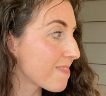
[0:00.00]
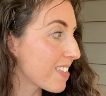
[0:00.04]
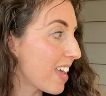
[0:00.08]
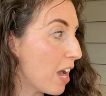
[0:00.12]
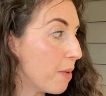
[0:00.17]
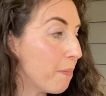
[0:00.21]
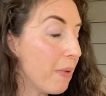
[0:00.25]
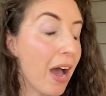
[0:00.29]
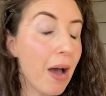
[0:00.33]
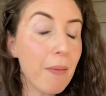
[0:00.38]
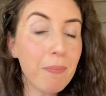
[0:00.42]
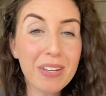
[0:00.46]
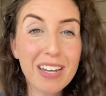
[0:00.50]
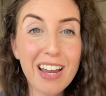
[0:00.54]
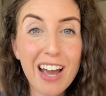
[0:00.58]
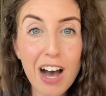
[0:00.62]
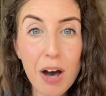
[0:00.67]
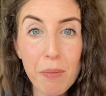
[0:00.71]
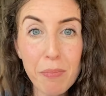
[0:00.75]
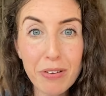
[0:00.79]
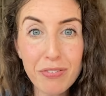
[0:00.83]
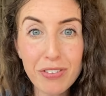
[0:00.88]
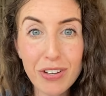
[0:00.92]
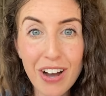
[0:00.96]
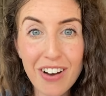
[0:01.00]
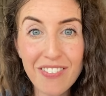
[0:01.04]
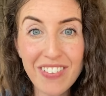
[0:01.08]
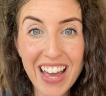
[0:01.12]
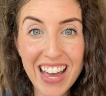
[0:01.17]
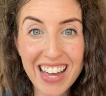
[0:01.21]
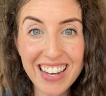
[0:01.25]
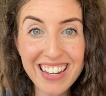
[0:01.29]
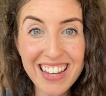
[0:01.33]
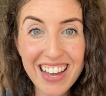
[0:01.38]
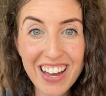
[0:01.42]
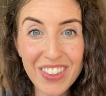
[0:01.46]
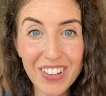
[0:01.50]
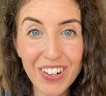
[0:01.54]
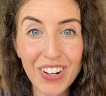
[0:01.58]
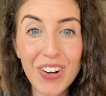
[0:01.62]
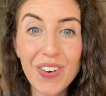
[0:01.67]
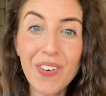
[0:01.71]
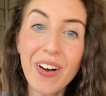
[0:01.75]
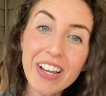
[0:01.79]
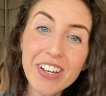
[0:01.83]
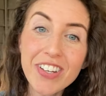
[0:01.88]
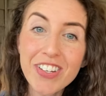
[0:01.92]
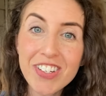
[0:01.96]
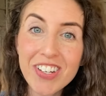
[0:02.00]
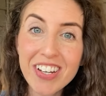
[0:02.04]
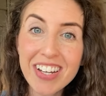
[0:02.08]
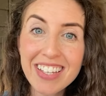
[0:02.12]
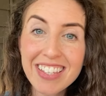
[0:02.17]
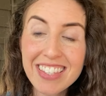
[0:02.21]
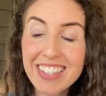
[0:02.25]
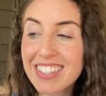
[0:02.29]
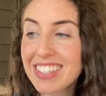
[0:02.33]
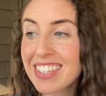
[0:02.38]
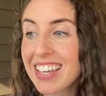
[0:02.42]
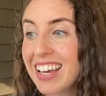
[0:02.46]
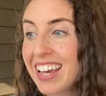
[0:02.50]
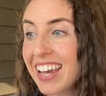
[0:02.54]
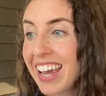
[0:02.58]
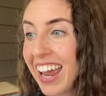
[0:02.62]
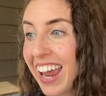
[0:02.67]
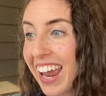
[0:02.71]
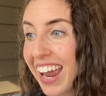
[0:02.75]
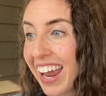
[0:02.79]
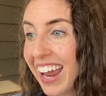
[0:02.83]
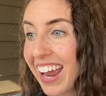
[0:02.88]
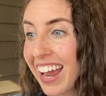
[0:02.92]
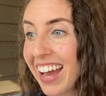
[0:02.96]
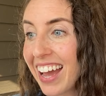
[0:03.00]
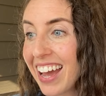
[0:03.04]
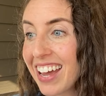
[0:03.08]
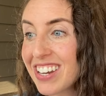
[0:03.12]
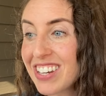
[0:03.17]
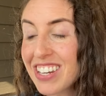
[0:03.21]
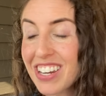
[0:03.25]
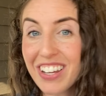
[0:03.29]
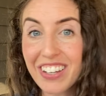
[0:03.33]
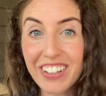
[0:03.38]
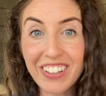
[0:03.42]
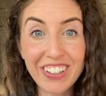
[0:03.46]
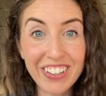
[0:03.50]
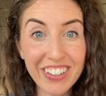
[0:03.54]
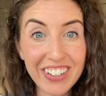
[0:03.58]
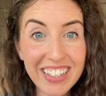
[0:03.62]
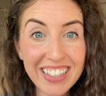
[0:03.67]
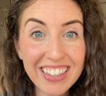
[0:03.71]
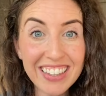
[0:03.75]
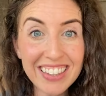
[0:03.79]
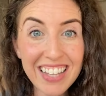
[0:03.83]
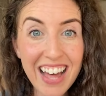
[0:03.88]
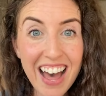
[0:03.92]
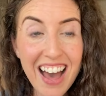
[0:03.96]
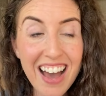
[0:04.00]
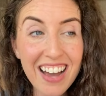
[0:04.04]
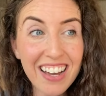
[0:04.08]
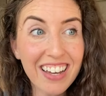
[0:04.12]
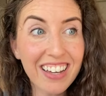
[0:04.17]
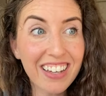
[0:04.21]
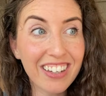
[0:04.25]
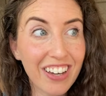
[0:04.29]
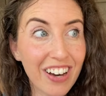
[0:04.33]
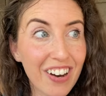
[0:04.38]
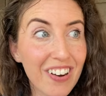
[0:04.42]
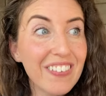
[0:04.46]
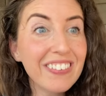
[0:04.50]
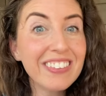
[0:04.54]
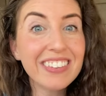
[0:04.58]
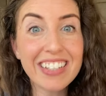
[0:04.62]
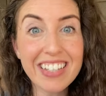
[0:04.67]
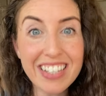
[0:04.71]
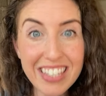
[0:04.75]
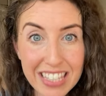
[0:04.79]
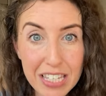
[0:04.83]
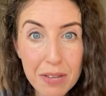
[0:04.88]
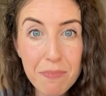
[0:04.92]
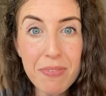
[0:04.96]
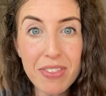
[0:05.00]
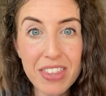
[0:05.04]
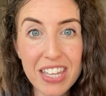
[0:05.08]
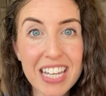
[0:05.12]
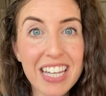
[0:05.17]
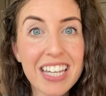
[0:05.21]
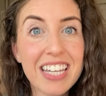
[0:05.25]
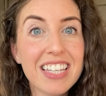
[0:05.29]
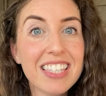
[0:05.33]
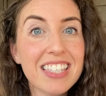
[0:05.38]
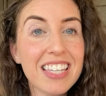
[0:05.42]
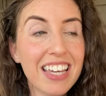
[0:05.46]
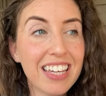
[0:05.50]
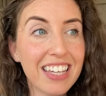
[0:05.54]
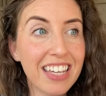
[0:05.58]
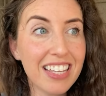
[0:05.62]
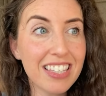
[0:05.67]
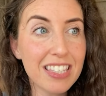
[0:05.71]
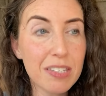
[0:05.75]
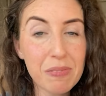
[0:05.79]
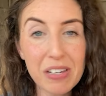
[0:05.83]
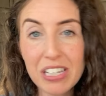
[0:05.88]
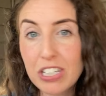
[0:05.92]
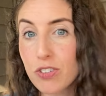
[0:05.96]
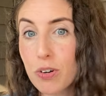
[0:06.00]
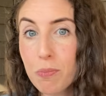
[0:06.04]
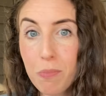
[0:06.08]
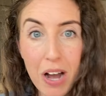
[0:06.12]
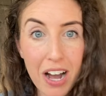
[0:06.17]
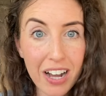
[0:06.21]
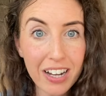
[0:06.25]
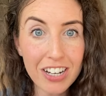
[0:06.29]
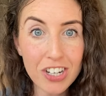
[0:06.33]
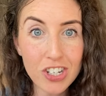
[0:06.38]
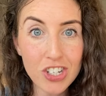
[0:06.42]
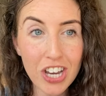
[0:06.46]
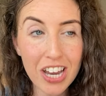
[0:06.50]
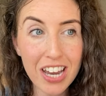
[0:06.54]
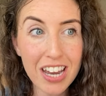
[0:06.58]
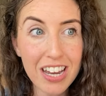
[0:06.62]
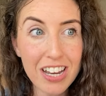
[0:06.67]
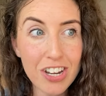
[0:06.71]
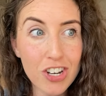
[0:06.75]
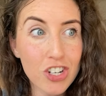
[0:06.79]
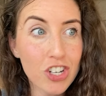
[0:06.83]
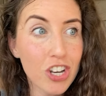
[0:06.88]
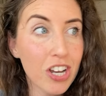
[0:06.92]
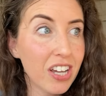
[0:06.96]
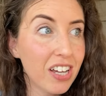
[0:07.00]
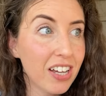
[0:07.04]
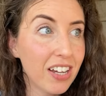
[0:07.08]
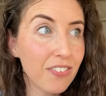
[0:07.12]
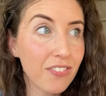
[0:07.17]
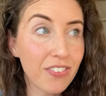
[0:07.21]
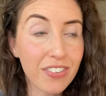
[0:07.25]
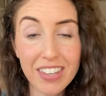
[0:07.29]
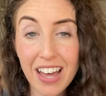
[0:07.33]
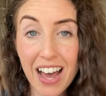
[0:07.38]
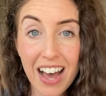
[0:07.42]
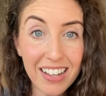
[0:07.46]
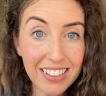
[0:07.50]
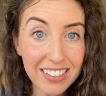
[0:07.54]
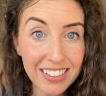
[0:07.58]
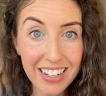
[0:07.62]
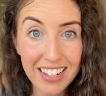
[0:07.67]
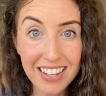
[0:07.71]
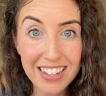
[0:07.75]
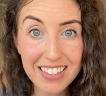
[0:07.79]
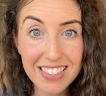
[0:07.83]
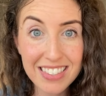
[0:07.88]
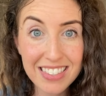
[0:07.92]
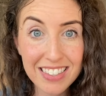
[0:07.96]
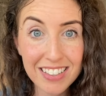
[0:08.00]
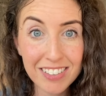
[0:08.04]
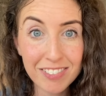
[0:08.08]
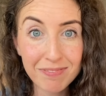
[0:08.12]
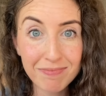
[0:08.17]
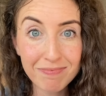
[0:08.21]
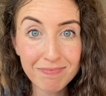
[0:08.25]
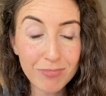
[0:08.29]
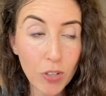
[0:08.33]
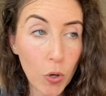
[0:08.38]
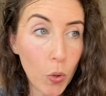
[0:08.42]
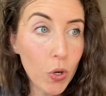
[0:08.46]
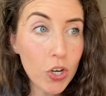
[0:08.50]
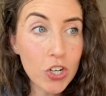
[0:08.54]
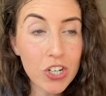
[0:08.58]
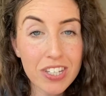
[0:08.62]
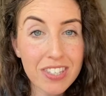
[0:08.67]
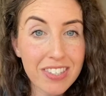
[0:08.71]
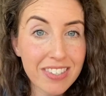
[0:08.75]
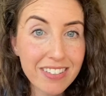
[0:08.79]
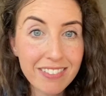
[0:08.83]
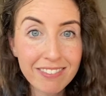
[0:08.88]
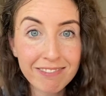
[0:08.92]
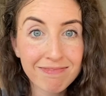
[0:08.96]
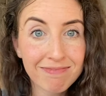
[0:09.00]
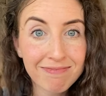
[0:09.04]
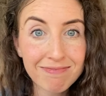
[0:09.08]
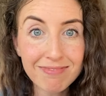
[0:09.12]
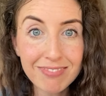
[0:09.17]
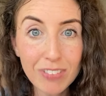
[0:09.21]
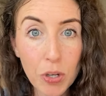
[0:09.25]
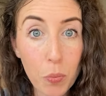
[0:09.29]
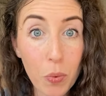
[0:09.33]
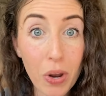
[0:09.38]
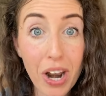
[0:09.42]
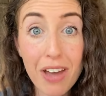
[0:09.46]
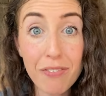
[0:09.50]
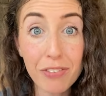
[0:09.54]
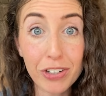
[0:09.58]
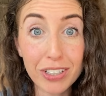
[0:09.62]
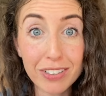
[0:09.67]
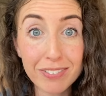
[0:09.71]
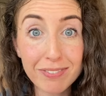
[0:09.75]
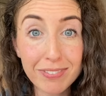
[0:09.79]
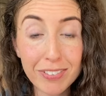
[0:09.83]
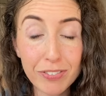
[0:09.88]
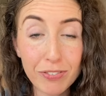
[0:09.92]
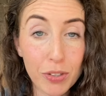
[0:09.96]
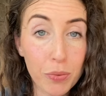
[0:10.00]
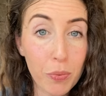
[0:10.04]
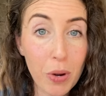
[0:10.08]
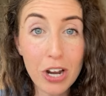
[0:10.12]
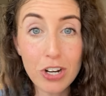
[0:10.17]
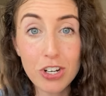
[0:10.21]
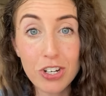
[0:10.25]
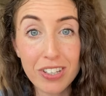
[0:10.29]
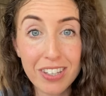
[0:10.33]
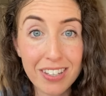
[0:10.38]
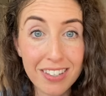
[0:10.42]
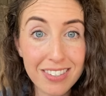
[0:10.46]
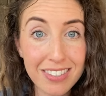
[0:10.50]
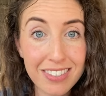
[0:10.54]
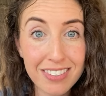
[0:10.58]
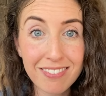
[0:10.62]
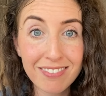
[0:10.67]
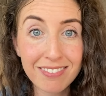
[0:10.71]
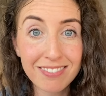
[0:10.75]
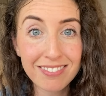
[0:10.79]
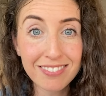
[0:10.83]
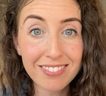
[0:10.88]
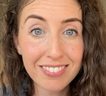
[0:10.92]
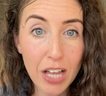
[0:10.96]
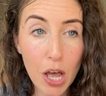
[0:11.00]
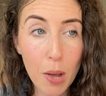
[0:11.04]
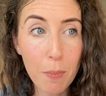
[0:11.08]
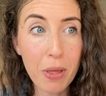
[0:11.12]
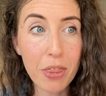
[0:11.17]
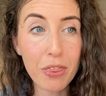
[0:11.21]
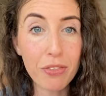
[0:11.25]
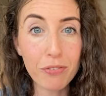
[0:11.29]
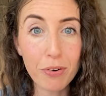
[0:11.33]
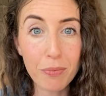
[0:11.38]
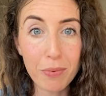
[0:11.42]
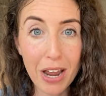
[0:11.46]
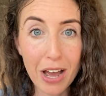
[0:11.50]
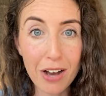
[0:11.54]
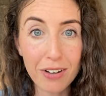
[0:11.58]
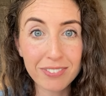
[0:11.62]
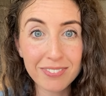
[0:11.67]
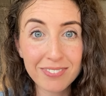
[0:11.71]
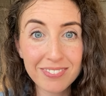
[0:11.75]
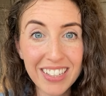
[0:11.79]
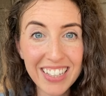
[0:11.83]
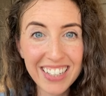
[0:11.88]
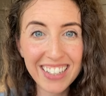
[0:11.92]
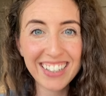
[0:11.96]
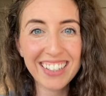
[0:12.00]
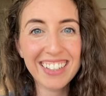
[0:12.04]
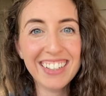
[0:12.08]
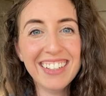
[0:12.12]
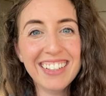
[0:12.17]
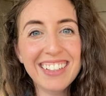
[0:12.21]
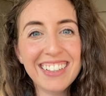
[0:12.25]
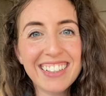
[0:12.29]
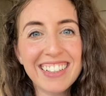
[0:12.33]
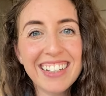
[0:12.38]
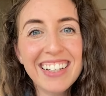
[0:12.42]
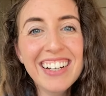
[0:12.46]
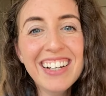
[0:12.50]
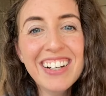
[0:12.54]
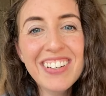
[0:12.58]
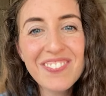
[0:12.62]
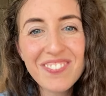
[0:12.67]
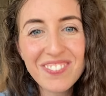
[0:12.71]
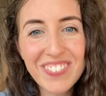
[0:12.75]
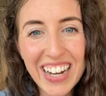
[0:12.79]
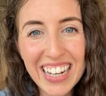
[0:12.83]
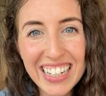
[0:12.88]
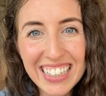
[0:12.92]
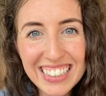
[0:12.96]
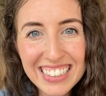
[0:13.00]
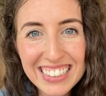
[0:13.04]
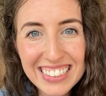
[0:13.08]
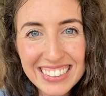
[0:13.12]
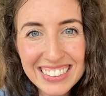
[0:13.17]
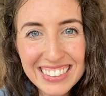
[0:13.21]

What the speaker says: I'm happy to help if you have any other questions, and good luck. Go list some things and get some extra pocket change for the holidays, or just whatever if you're watching this a month from now. Bye.